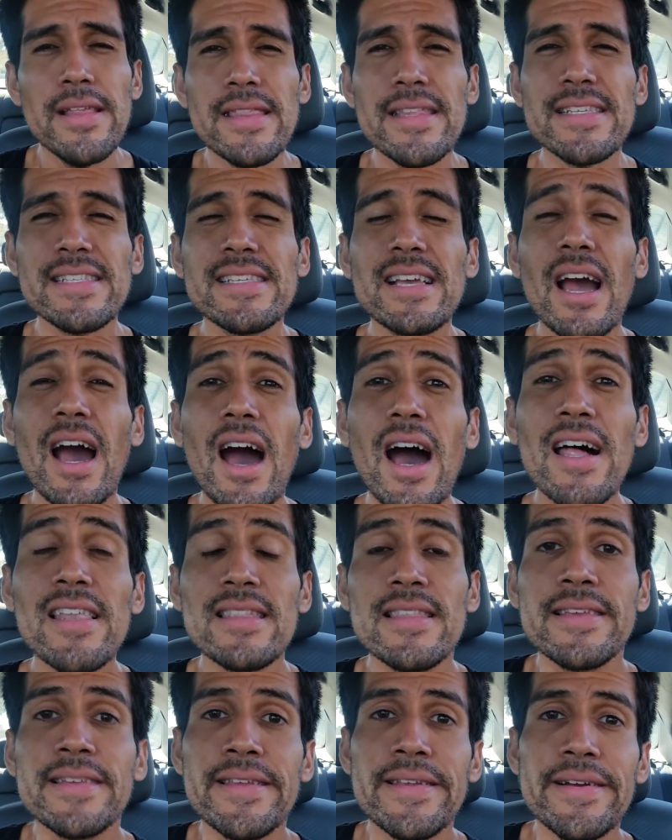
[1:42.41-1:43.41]
this
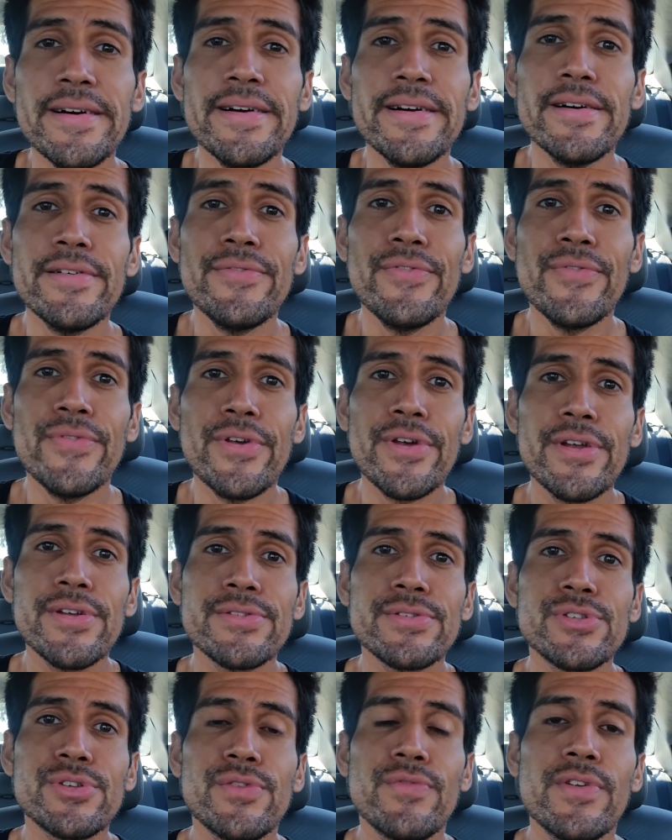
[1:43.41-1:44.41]
coddling of the
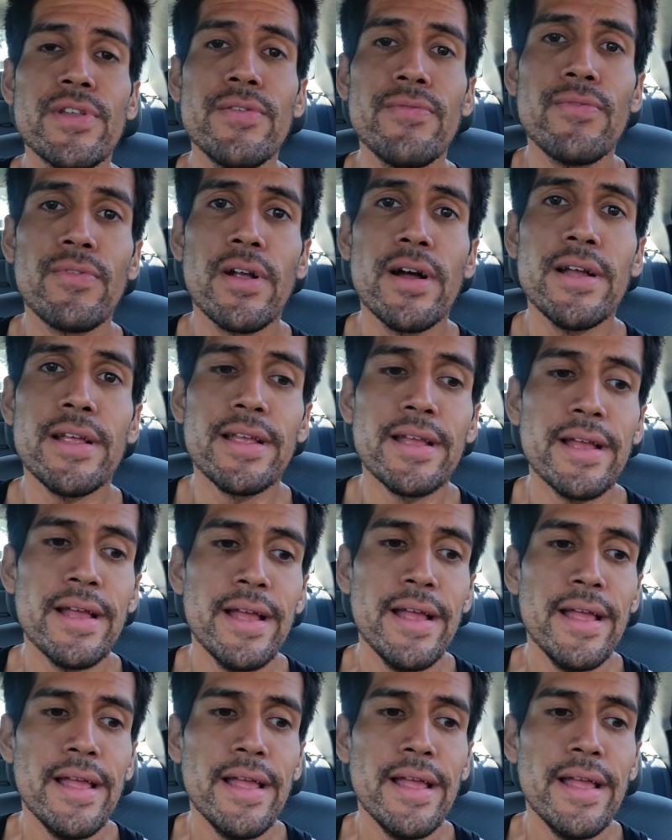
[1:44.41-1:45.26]
conservative right,